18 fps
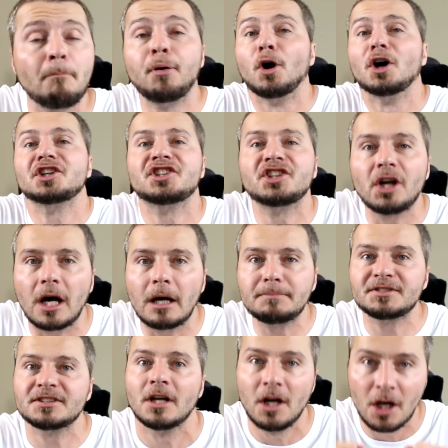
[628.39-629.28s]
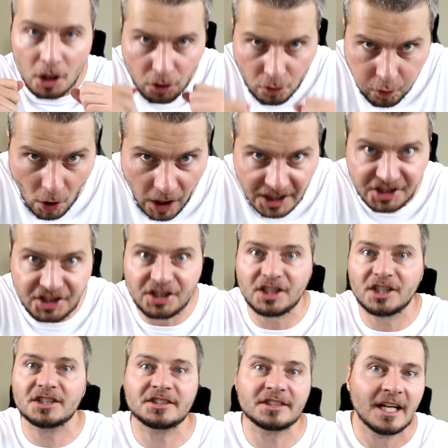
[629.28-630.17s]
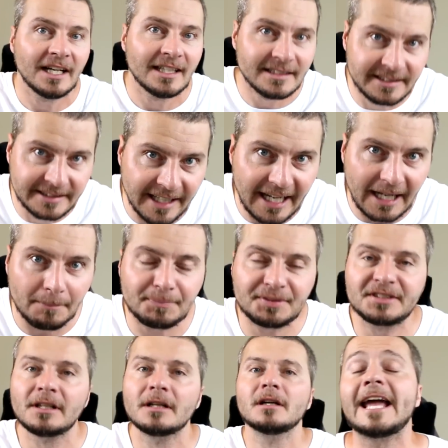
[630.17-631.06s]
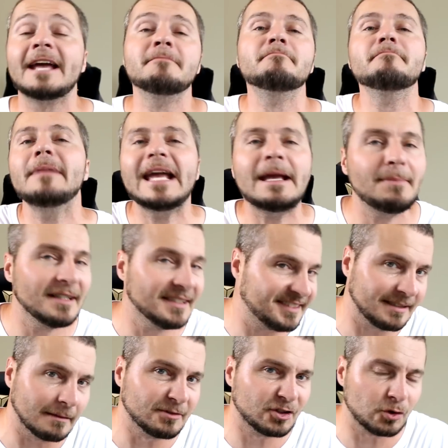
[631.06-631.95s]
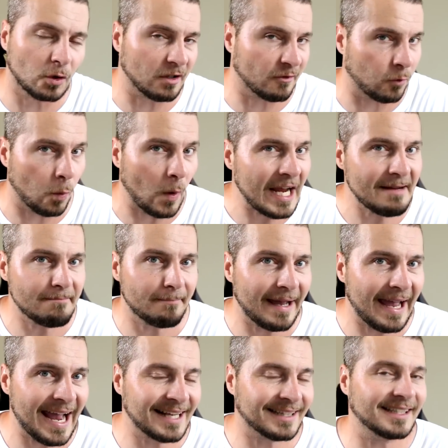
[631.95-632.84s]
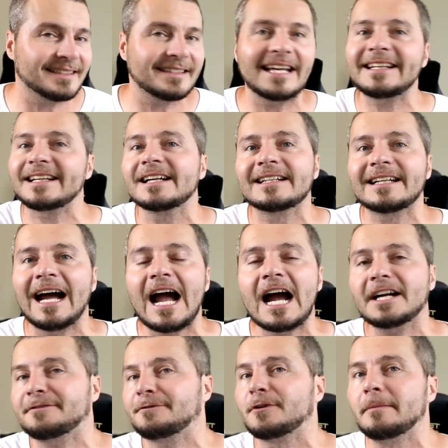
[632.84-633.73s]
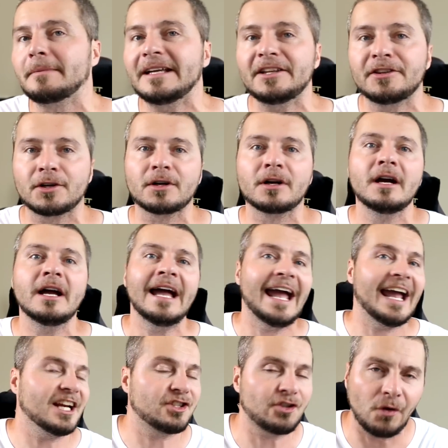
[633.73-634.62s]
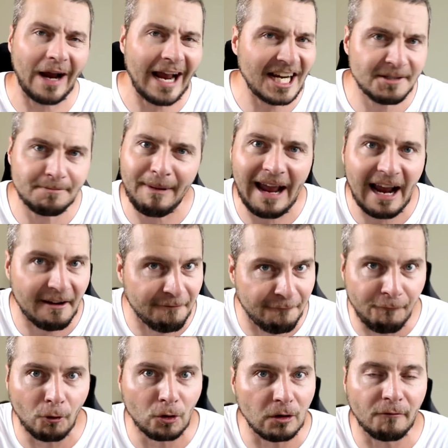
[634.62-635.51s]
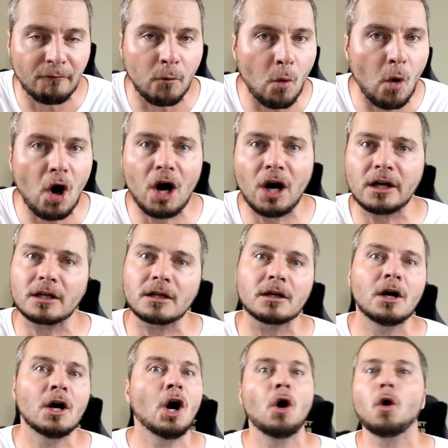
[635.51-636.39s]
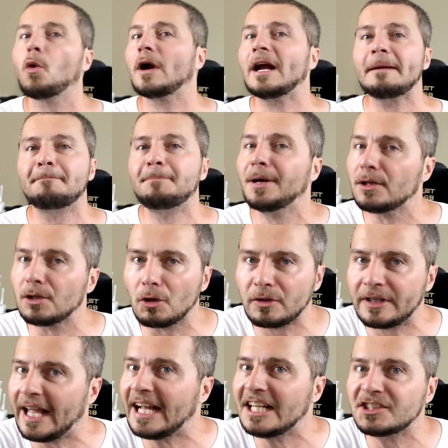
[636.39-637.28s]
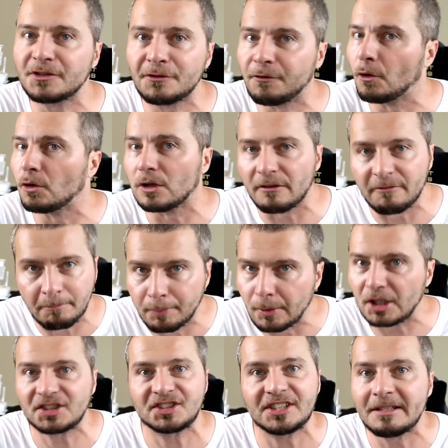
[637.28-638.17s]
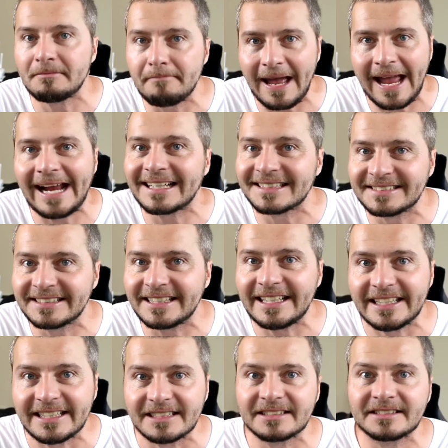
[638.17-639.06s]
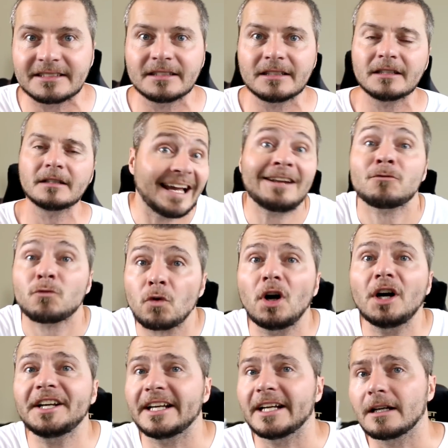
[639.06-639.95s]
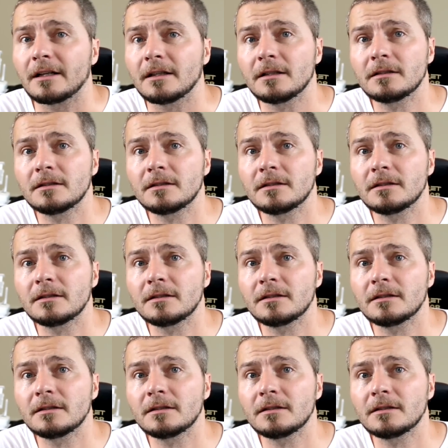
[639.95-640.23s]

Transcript: Push-ups, crunches, dips, and maybe some sort of weight bag that they concoct from either a trash bag full of water or a pillowcase full of books and magazines, and running.